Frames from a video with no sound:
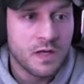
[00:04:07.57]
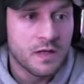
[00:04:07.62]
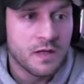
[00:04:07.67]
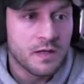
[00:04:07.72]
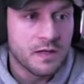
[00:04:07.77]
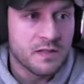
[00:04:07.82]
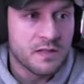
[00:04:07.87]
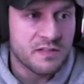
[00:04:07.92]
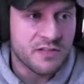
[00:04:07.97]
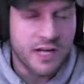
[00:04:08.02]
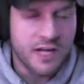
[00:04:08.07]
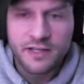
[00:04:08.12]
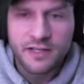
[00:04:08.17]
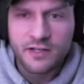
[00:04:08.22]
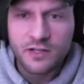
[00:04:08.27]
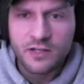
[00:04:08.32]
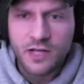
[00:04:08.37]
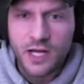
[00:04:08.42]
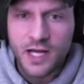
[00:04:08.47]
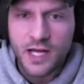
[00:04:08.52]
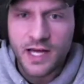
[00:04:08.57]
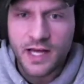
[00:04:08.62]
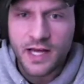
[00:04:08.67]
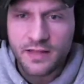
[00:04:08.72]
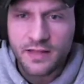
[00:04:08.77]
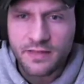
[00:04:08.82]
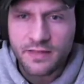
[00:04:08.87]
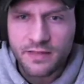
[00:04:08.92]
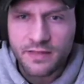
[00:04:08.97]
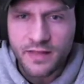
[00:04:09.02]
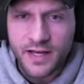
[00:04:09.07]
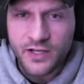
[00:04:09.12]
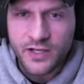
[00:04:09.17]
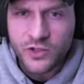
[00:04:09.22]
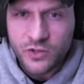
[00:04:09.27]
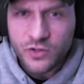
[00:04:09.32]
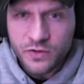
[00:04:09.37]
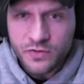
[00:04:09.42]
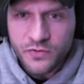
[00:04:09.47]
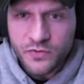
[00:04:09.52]
So now here, I
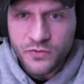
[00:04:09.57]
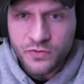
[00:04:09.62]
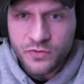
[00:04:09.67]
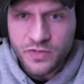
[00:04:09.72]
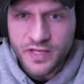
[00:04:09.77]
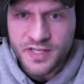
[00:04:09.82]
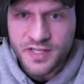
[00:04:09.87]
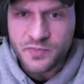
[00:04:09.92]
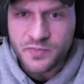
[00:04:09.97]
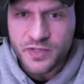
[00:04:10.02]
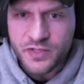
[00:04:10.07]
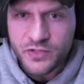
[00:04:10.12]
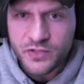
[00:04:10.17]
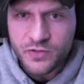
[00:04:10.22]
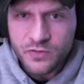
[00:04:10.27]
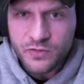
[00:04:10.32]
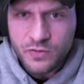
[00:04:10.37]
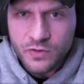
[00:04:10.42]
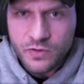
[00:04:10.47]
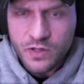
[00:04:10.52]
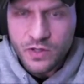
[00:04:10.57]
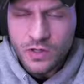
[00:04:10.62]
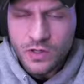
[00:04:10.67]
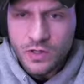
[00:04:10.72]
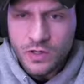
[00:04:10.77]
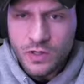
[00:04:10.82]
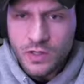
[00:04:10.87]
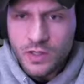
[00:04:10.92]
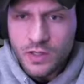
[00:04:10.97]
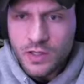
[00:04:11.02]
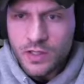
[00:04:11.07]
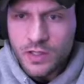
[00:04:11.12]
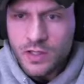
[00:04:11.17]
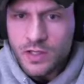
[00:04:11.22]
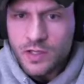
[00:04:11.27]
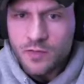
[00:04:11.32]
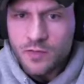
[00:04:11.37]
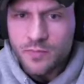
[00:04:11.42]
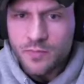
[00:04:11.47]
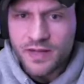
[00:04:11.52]
could have threw the SP2,
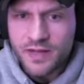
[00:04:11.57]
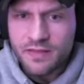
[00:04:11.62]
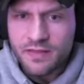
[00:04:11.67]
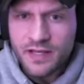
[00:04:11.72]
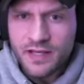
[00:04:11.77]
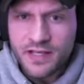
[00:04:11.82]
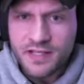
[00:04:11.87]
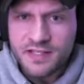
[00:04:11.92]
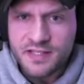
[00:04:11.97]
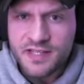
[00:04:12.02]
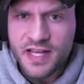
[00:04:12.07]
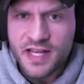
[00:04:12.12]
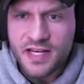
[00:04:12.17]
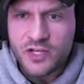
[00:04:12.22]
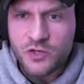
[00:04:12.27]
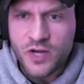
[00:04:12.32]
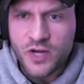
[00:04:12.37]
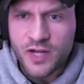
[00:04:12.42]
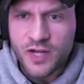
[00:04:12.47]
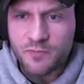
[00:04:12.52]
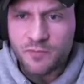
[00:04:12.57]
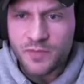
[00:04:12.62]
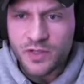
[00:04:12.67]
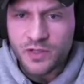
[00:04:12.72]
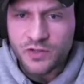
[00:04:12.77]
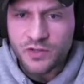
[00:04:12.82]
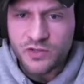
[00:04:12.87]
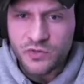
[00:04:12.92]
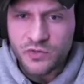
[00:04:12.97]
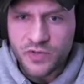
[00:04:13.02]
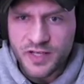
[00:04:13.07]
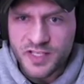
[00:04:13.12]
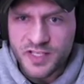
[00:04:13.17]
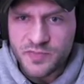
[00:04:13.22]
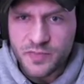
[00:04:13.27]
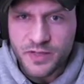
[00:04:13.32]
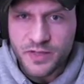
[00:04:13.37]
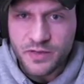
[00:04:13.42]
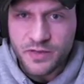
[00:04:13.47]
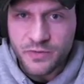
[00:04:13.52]
but I think I decided to try and build to an
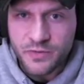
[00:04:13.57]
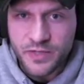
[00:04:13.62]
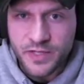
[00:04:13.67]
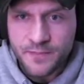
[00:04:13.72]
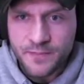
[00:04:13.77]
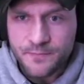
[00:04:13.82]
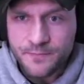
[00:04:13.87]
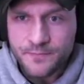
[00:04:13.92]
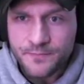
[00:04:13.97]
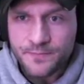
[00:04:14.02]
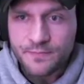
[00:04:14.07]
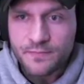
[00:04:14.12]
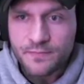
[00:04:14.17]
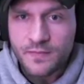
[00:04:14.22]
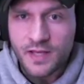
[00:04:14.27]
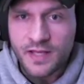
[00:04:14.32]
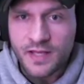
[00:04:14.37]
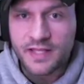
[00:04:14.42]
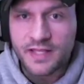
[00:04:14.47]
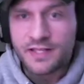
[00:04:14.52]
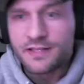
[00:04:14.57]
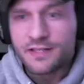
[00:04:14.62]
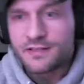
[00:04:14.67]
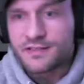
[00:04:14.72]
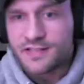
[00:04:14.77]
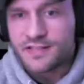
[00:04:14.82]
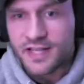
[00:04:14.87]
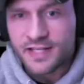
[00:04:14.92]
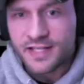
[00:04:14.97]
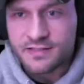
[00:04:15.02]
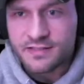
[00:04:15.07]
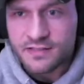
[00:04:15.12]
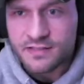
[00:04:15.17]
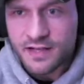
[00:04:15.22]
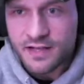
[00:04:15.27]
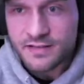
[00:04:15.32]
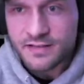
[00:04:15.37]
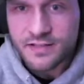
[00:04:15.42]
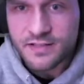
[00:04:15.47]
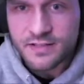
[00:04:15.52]
SP3, and then he decides
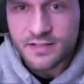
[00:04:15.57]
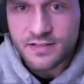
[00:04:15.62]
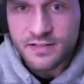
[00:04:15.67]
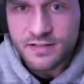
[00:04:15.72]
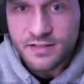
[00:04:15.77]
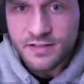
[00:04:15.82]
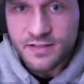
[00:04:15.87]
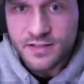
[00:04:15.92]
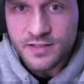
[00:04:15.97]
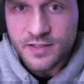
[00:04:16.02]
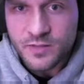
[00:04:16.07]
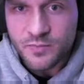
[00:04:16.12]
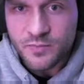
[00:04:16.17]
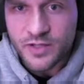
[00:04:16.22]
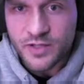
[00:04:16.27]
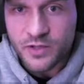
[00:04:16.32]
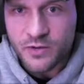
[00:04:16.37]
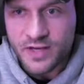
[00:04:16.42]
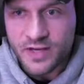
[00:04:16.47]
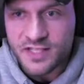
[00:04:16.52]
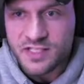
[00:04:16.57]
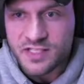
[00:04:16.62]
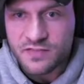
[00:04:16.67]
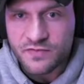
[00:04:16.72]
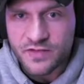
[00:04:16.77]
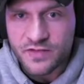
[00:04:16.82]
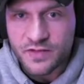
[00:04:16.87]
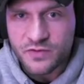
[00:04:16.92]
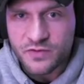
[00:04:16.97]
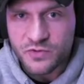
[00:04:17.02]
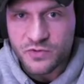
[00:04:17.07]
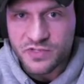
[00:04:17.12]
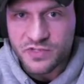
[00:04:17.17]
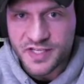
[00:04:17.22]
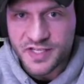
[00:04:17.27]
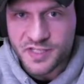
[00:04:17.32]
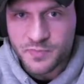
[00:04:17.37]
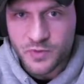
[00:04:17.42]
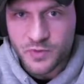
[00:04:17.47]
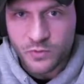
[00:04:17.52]
not to be aggressive, and he throws the
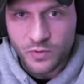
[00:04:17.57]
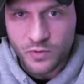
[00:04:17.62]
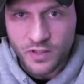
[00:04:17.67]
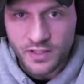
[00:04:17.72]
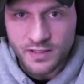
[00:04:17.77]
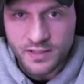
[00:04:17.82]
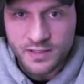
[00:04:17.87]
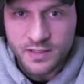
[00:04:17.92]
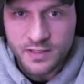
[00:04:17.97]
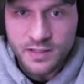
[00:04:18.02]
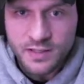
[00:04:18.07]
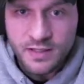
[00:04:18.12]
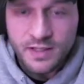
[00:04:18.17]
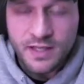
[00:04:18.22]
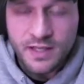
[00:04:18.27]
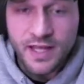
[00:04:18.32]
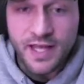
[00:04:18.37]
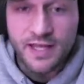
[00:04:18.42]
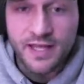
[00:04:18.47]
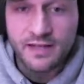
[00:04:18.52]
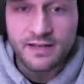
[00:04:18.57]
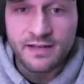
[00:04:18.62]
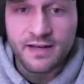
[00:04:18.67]
SP1, and